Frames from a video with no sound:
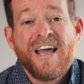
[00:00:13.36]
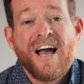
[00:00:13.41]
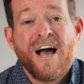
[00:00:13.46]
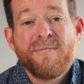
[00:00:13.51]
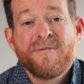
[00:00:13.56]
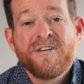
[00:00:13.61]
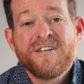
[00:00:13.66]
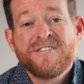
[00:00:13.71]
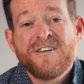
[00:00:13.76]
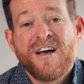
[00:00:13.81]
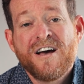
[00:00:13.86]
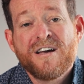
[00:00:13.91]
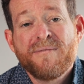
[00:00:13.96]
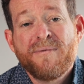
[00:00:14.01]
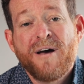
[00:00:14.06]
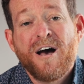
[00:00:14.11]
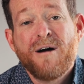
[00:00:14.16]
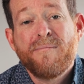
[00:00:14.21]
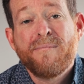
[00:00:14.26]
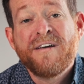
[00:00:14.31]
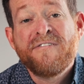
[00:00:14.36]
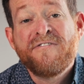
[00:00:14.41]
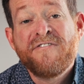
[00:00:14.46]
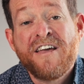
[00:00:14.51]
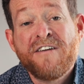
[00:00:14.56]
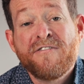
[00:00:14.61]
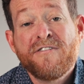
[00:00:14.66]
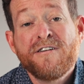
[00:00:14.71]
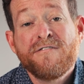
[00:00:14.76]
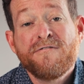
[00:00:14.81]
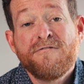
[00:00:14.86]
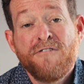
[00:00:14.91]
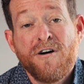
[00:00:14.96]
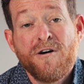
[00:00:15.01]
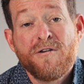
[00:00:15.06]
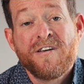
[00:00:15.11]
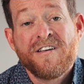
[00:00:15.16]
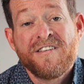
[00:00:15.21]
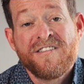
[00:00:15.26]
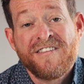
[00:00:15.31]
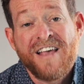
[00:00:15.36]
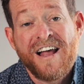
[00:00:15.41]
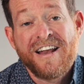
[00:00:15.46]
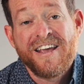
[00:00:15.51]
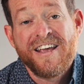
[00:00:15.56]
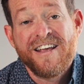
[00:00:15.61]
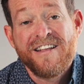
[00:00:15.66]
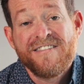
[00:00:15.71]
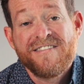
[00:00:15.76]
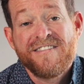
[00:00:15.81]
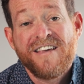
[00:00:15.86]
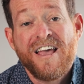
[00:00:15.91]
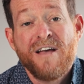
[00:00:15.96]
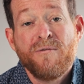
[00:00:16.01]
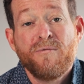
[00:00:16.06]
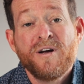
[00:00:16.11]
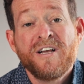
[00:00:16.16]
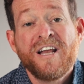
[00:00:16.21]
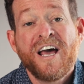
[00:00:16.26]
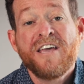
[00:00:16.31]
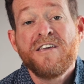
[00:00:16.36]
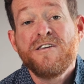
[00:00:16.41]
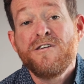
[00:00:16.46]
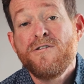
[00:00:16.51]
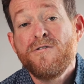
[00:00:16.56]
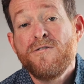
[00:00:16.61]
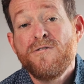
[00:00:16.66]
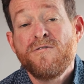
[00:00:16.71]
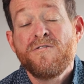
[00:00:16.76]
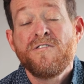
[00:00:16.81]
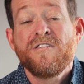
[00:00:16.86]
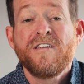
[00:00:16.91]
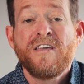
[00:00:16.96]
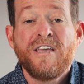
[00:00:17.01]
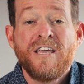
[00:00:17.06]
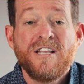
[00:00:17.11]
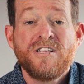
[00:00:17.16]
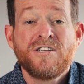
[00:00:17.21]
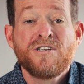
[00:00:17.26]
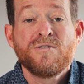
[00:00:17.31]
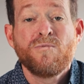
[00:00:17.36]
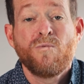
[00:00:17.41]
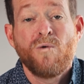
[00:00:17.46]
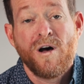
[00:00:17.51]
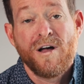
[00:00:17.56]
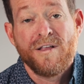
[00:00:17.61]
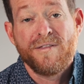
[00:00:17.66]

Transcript: I'm going to talk about my favorite focus settings and when I use each one.